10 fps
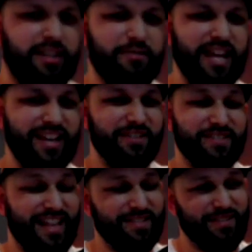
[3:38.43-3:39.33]

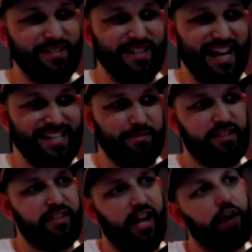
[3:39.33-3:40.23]
that's why he was
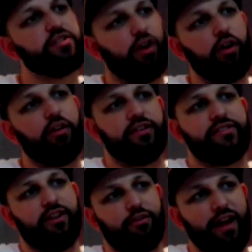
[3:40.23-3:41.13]
asking. He's like, "How tall
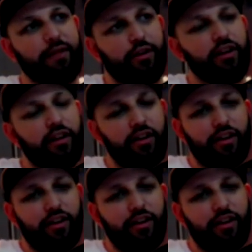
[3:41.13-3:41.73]
is Rammer?"